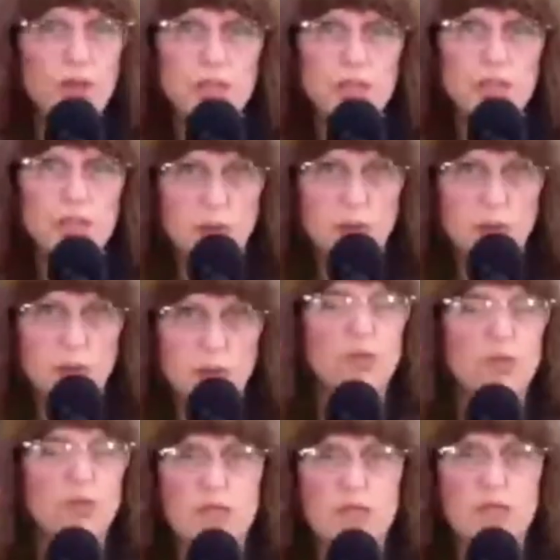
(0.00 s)
plus plus
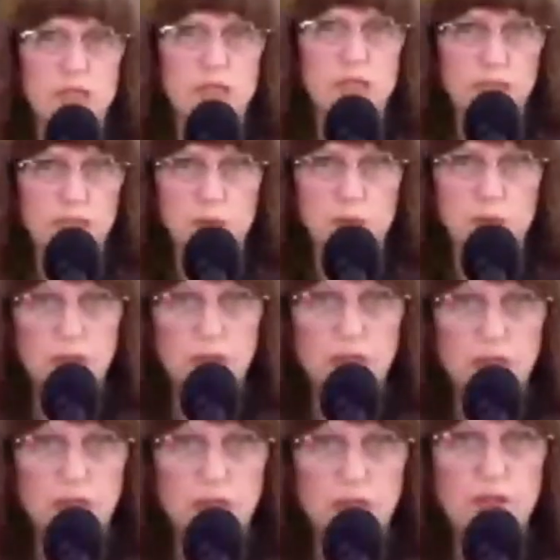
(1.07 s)
once a six months.
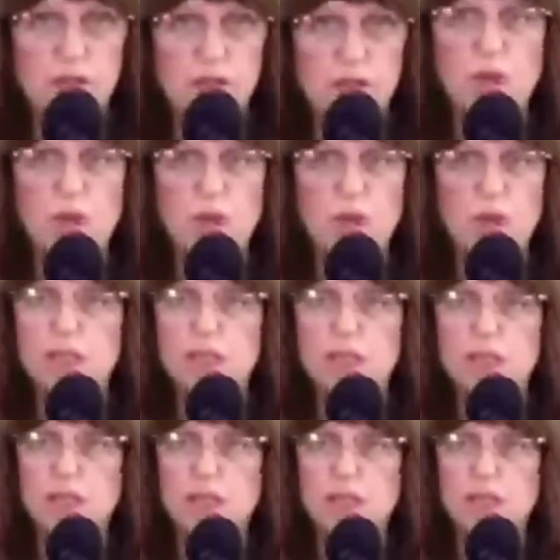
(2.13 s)
Okay, once in six
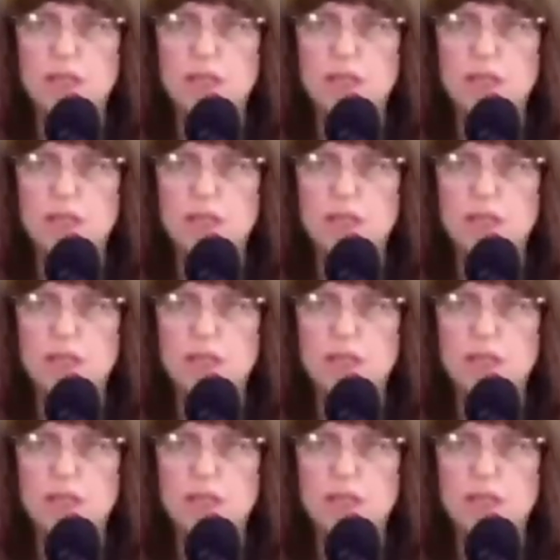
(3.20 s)
months.